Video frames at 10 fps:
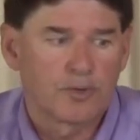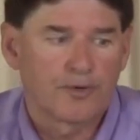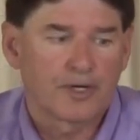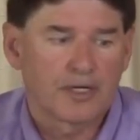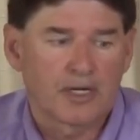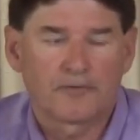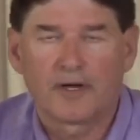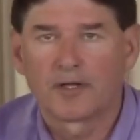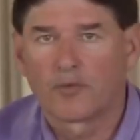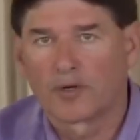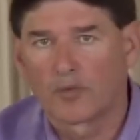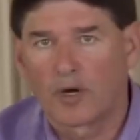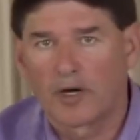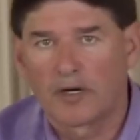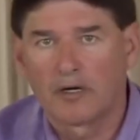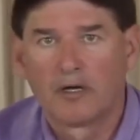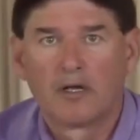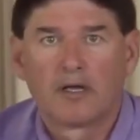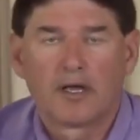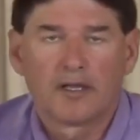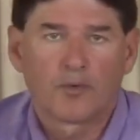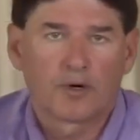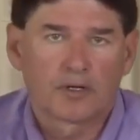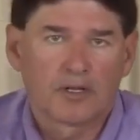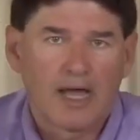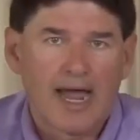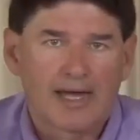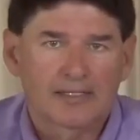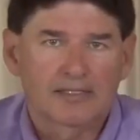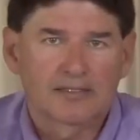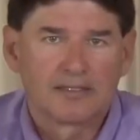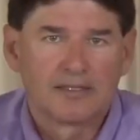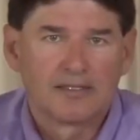both identify the word water and the word glass,